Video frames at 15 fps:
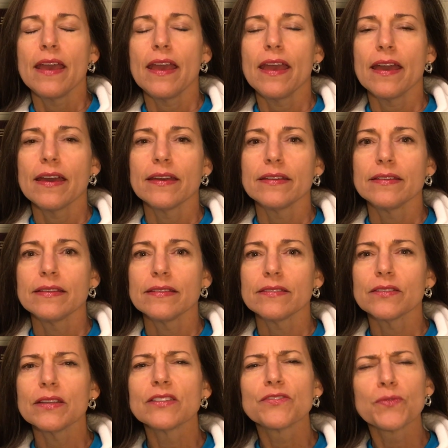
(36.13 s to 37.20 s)
And
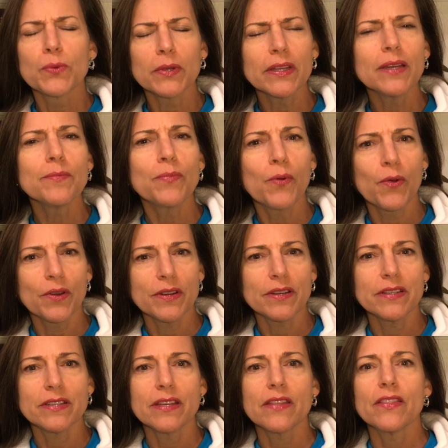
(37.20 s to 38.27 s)
it's really
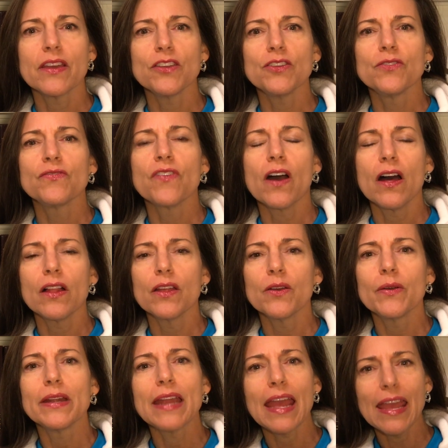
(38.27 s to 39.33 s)
important that you
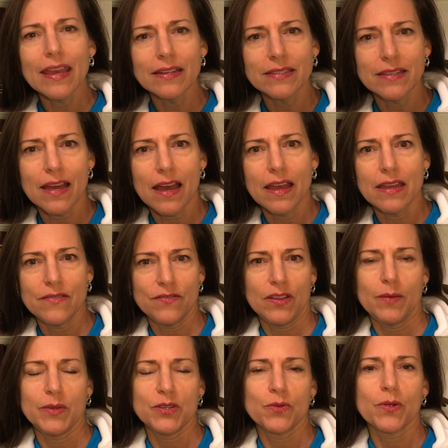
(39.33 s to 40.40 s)
follow an
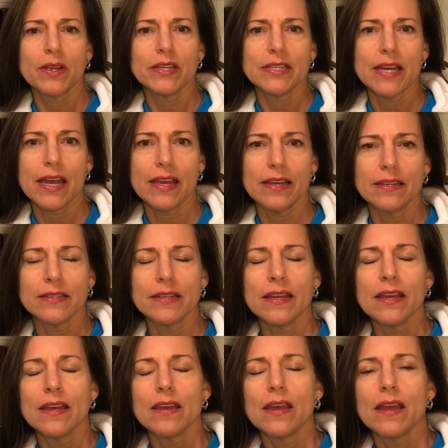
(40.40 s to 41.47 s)
anti-inflammatory diet
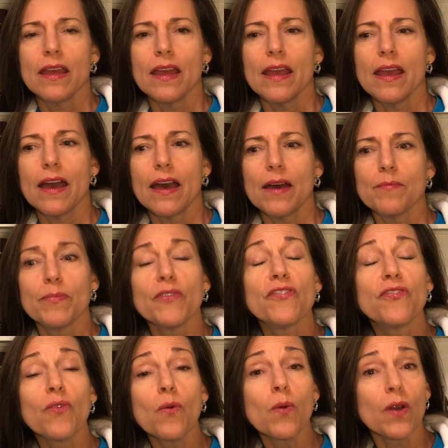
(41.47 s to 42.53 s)

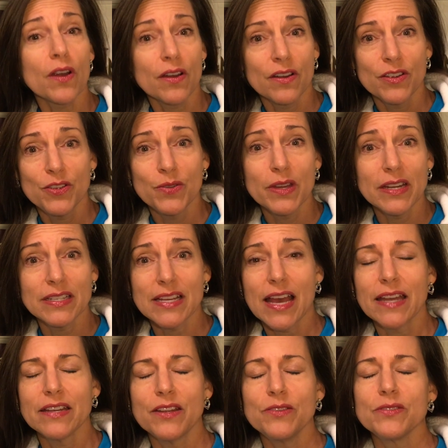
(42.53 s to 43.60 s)
before you get a
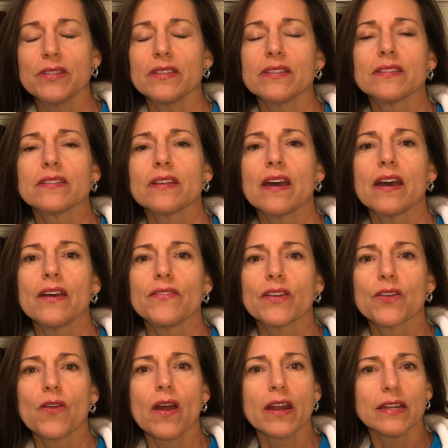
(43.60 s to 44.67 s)
diagnosis of a
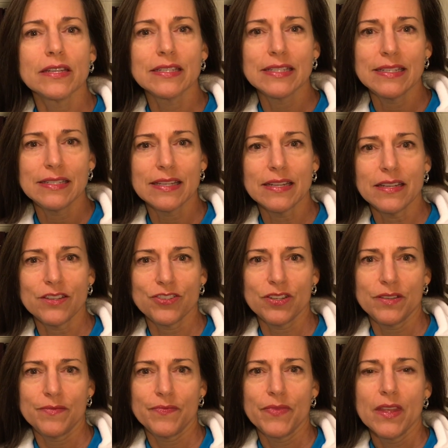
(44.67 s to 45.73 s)
chronic disease condition.
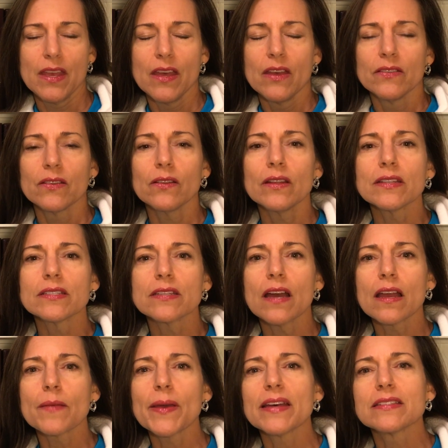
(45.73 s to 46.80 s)
So let's
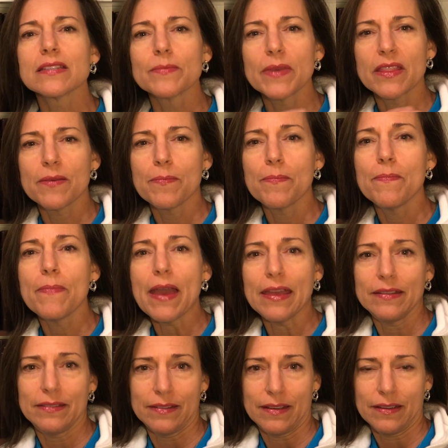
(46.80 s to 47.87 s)
talk about some of the
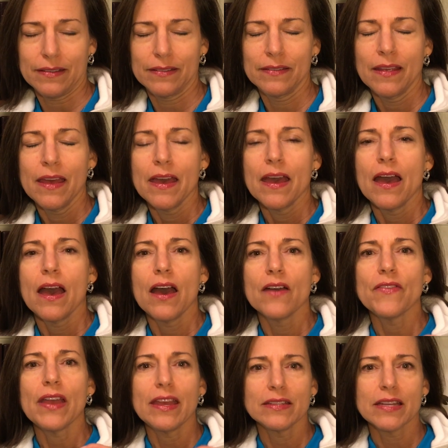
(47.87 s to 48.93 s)
basics
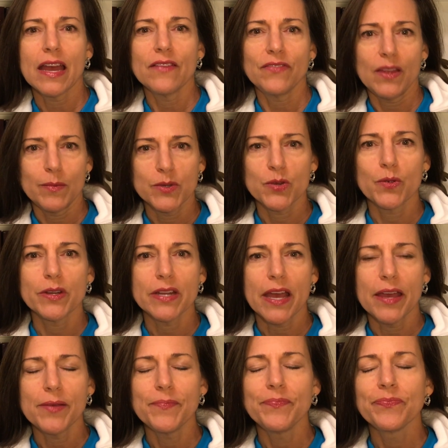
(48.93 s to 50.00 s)
of anti-inflammatory
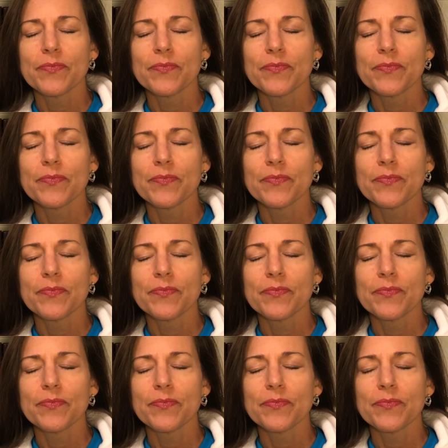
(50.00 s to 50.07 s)
diet.